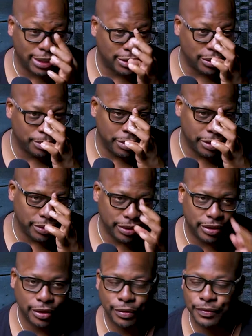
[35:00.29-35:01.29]
told me
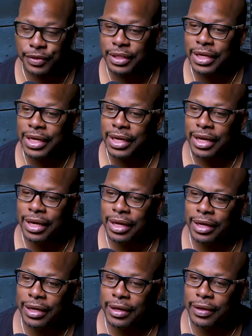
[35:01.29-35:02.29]
during COVID.
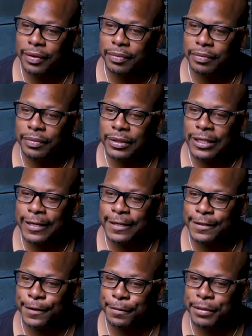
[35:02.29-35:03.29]
Um, he
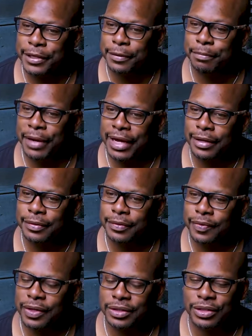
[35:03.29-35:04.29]
told me to make,
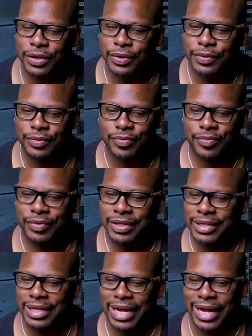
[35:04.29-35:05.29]
because, you know,
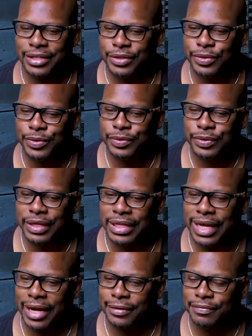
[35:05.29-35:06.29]
I do a
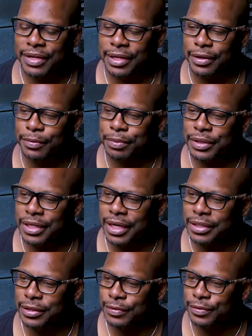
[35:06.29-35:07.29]
lot of video
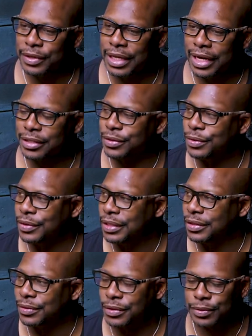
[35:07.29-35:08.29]
production for a lot of school
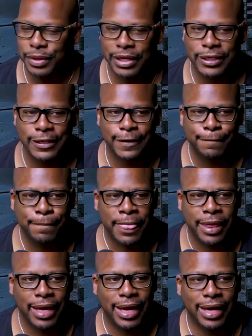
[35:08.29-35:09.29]
districts around here,
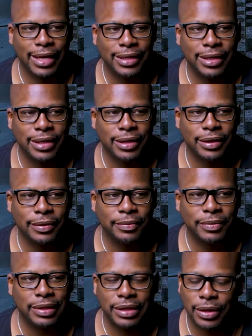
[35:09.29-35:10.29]
and
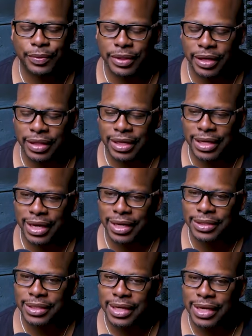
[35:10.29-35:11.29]
um, along with other clients.